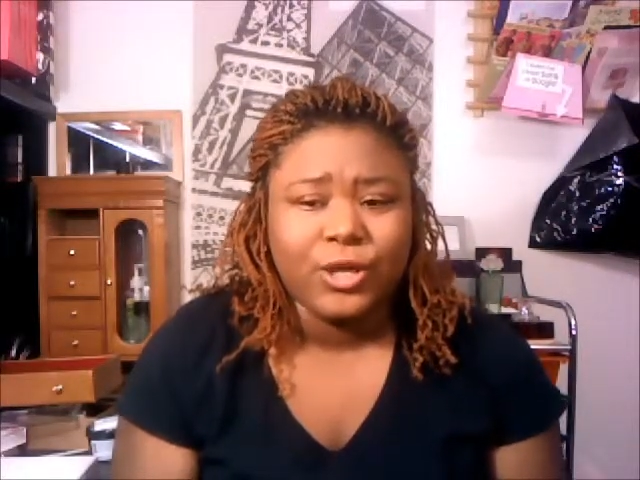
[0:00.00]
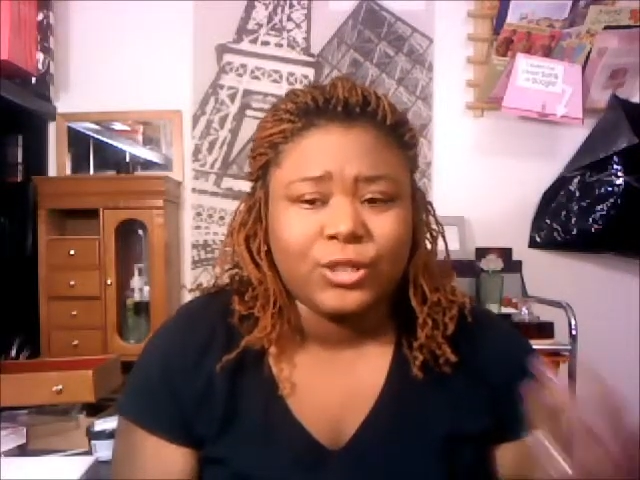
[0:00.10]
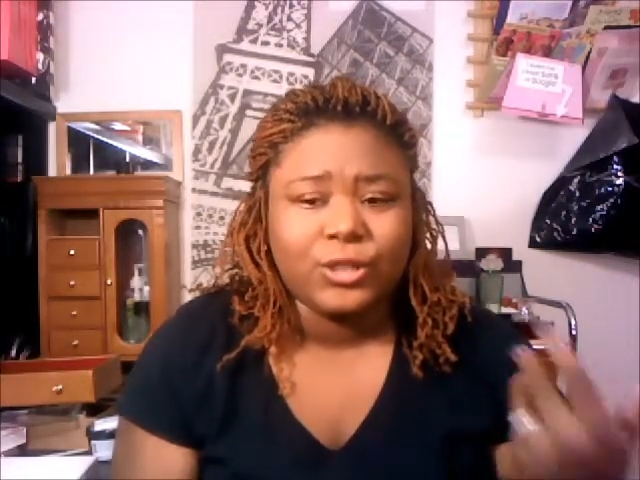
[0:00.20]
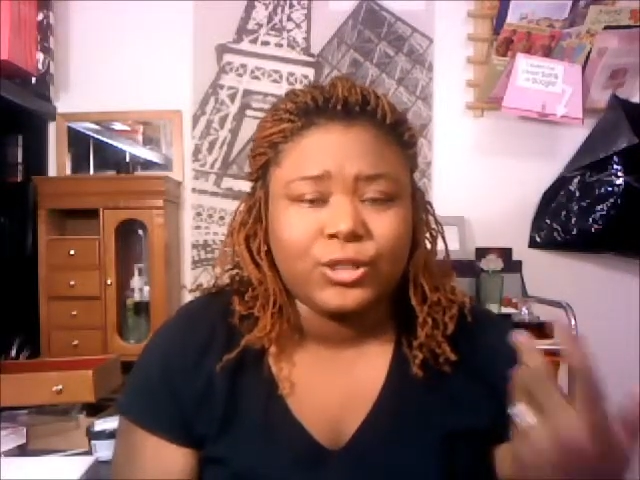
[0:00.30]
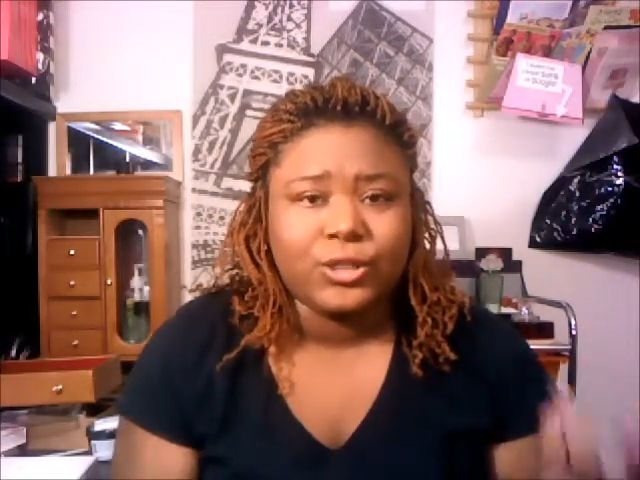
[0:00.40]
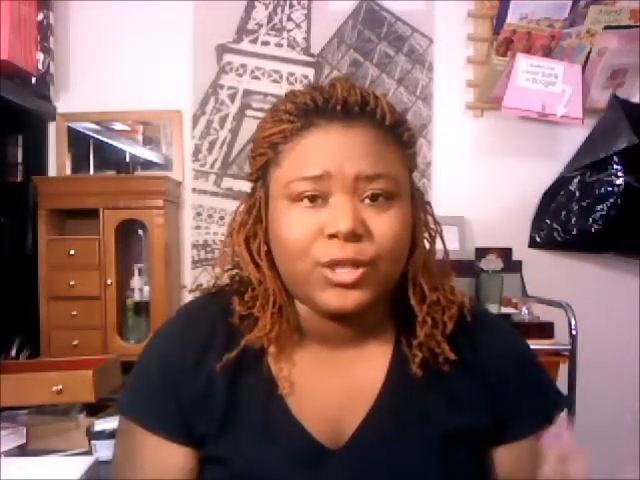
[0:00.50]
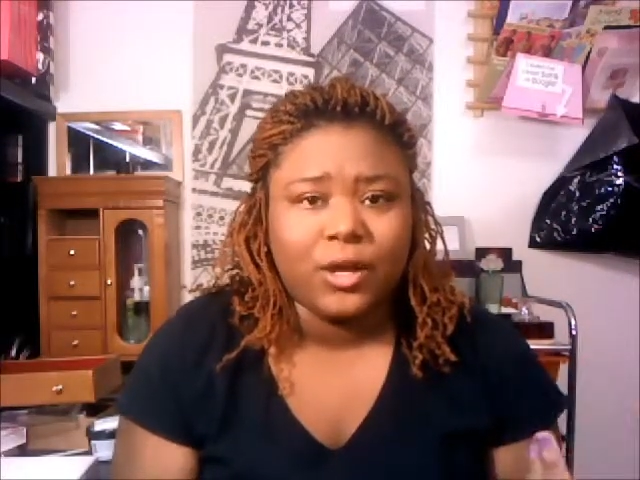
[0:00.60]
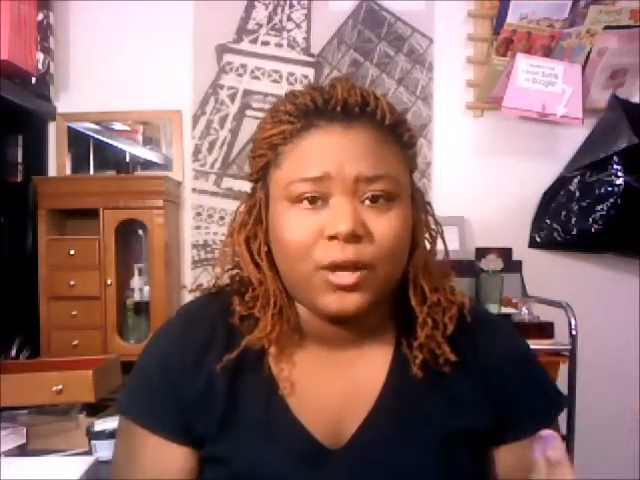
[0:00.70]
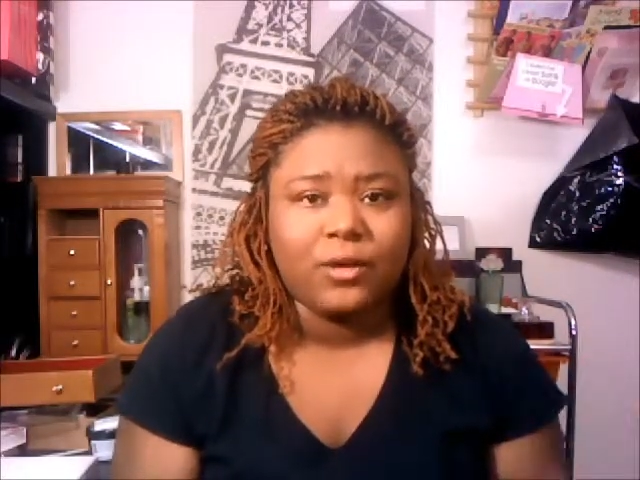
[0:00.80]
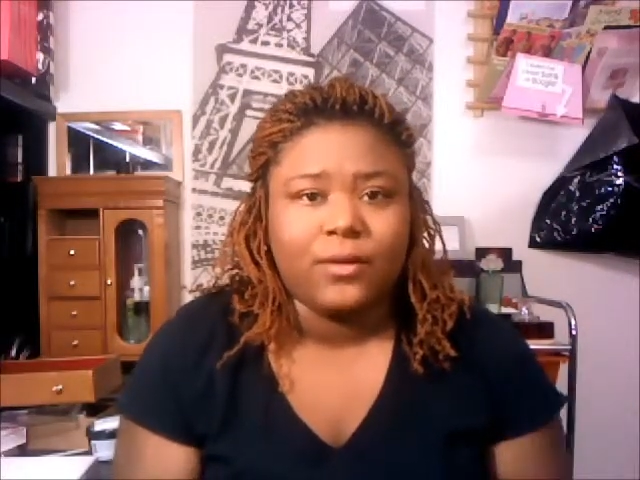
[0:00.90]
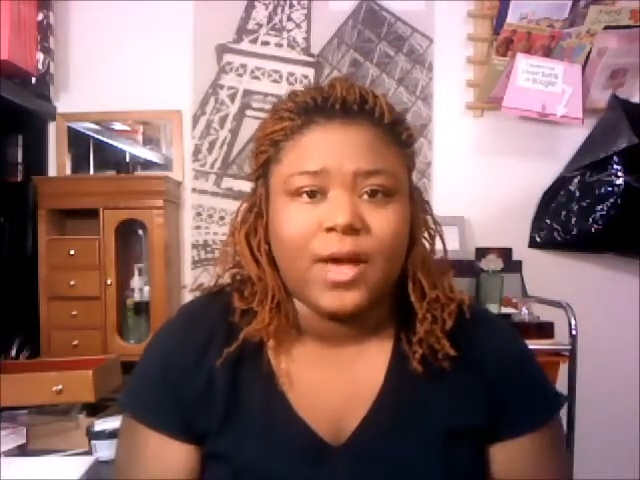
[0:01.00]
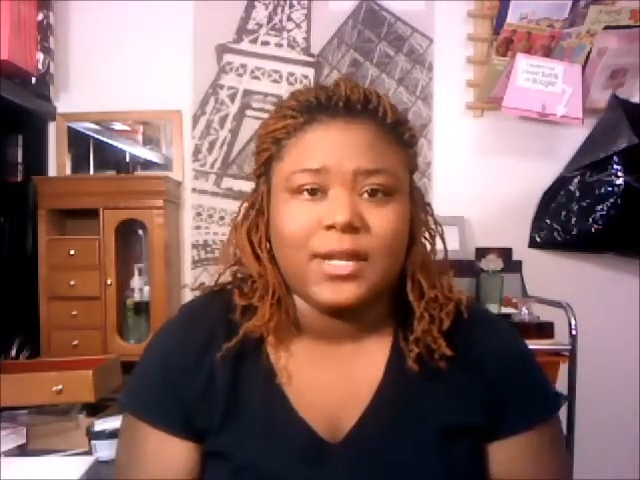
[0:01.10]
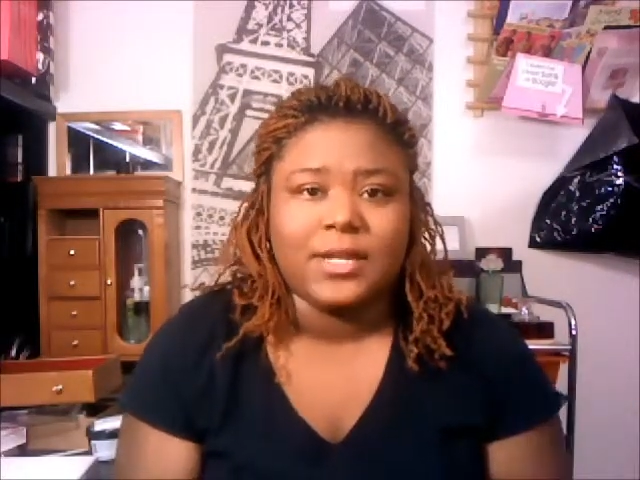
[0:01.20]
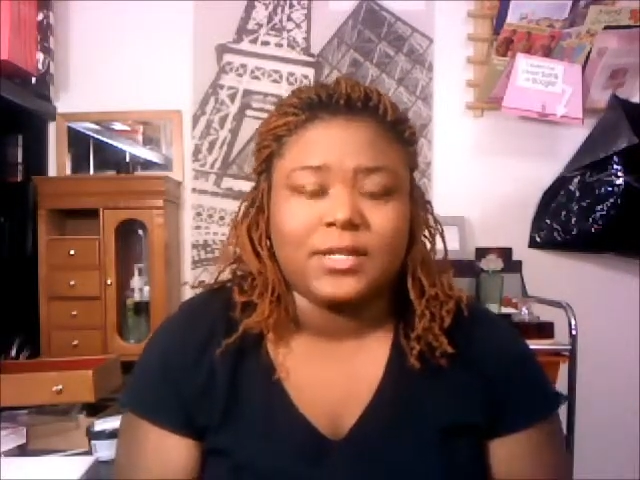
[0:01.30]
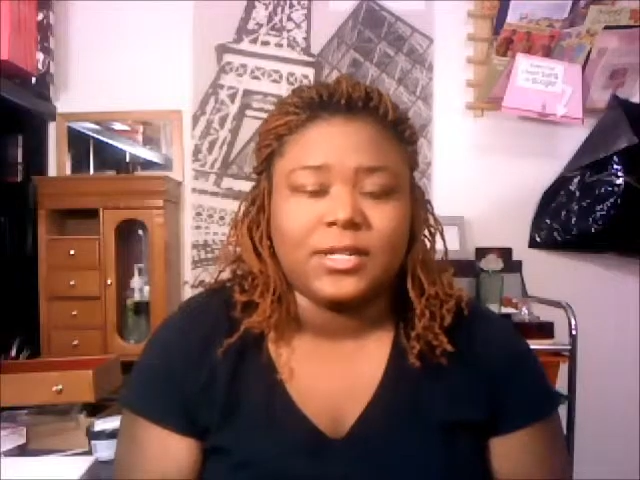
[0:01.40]
So, I
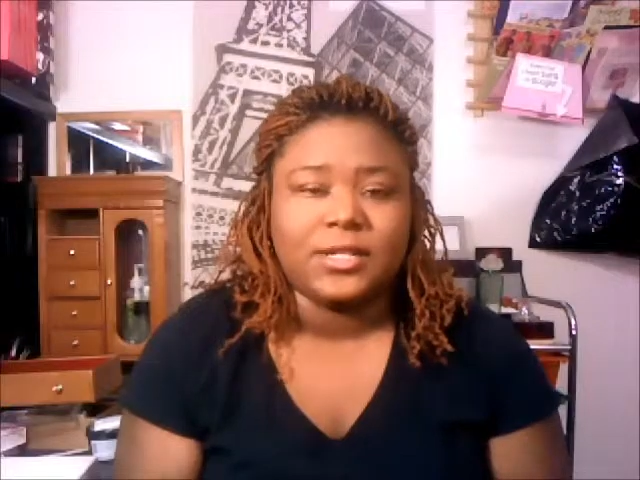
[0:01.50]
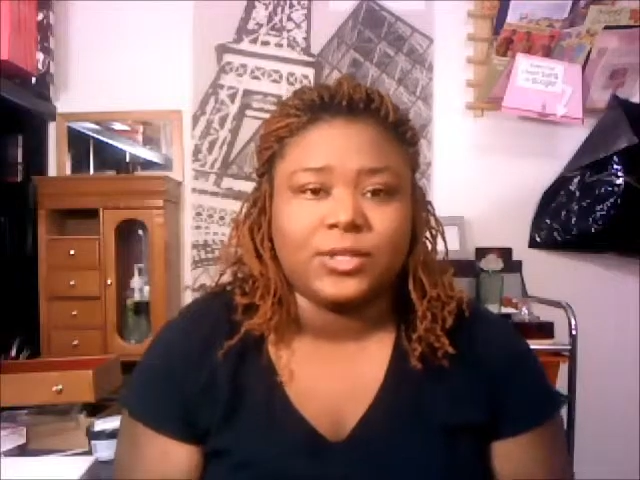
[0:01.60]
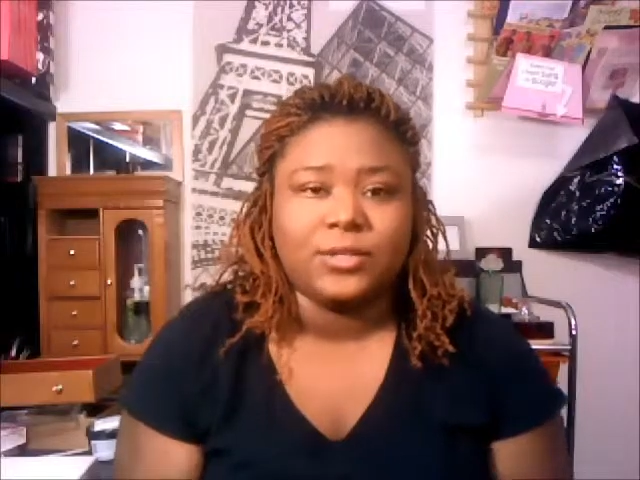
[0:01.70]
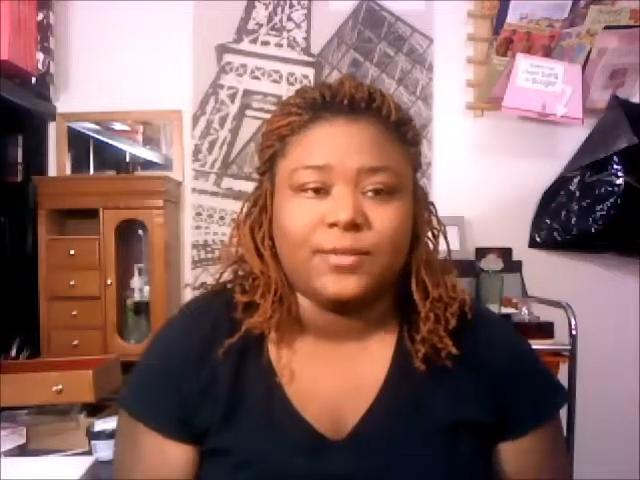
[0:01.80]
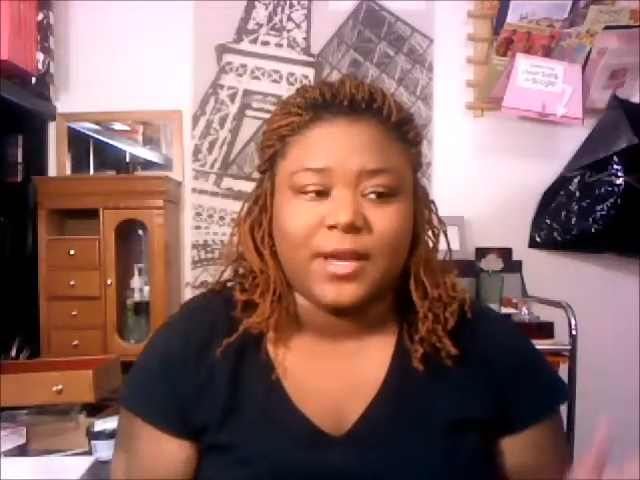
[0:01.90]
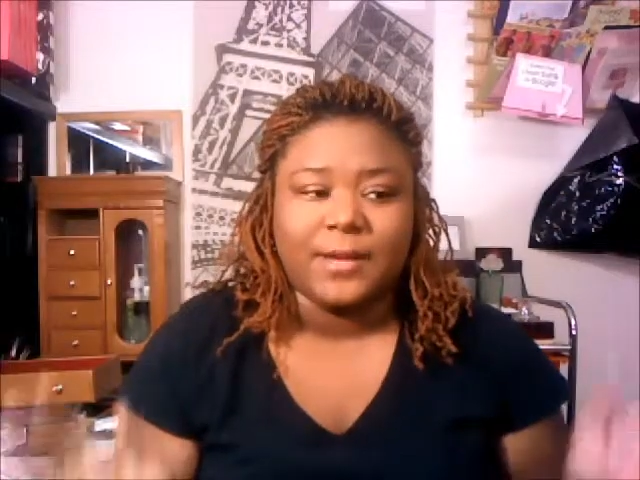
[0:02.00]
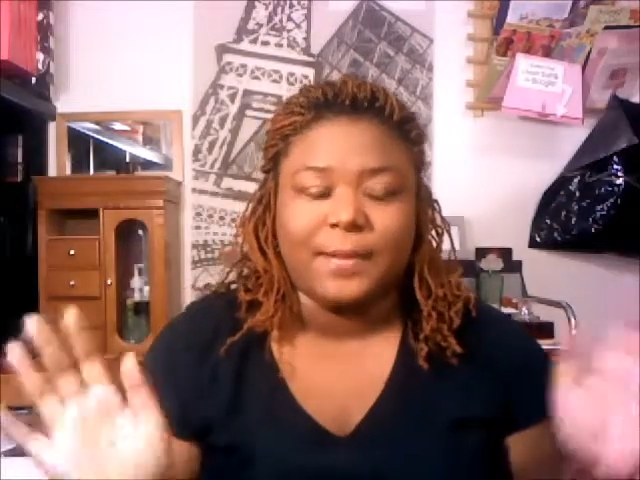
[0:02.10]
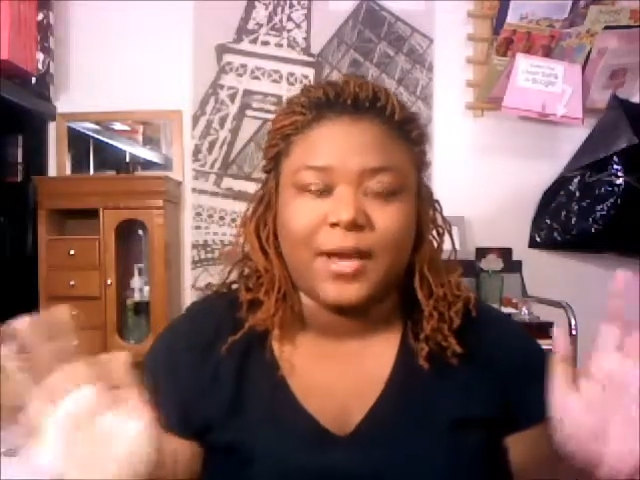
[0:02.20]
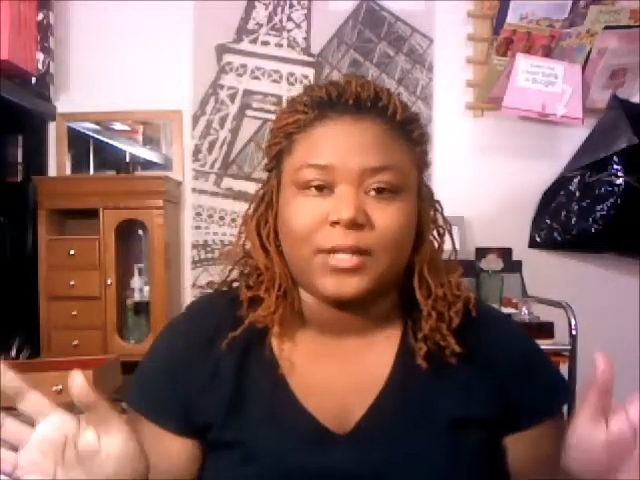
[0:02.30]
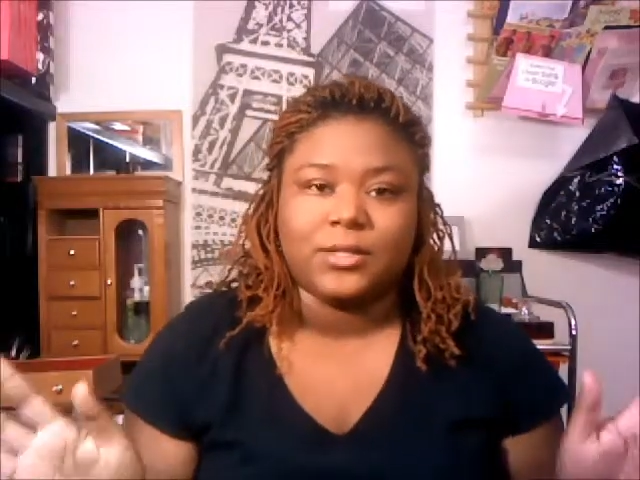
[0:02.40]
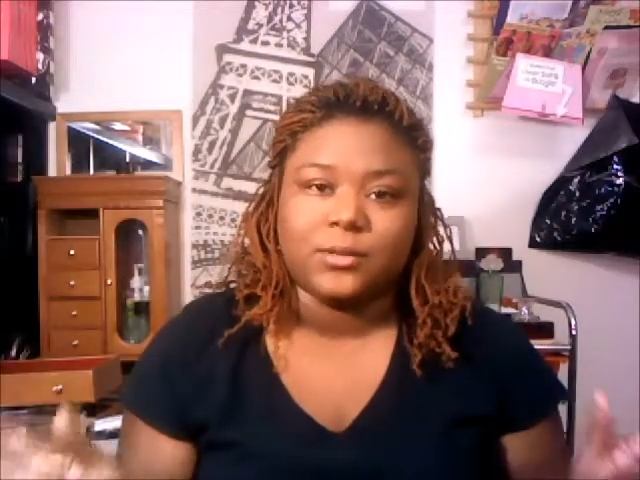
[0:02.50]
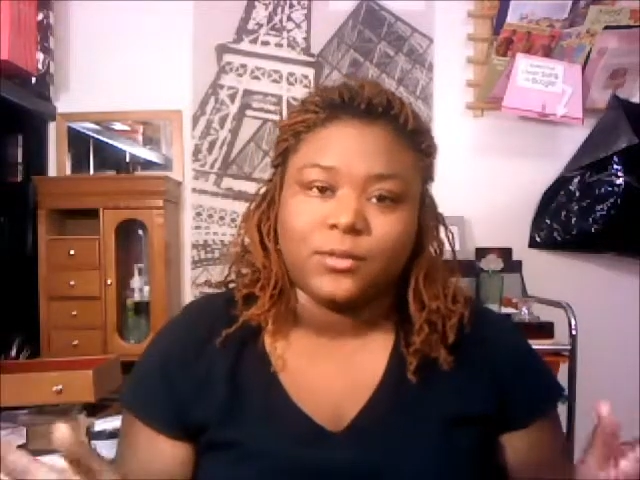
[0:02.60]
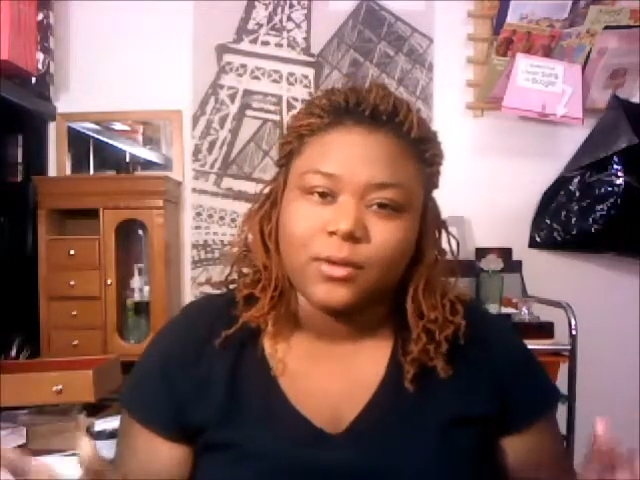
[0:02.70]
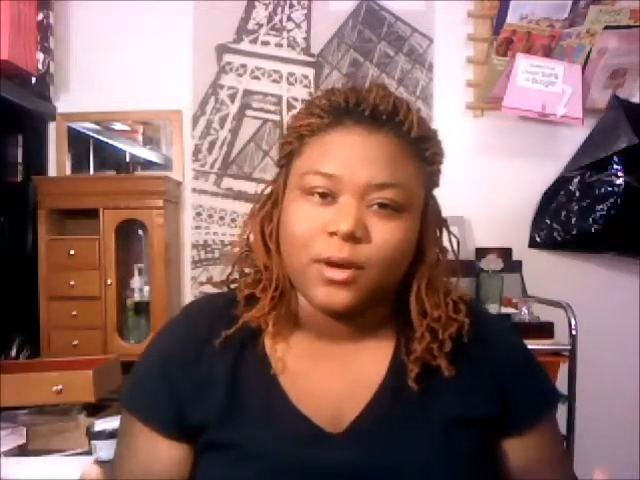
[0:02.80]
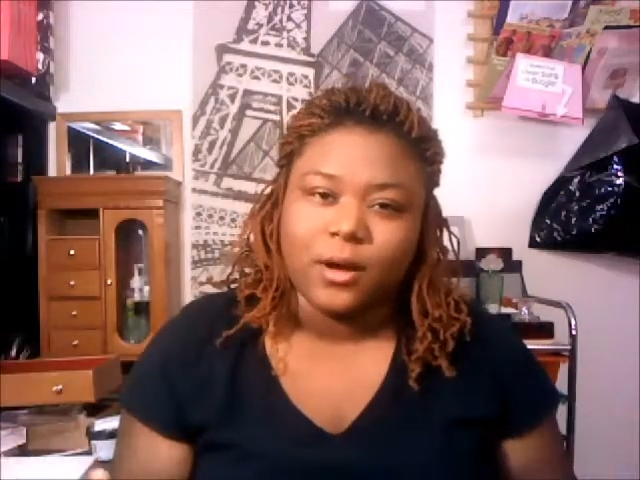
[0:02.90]
didn't get to do my back to school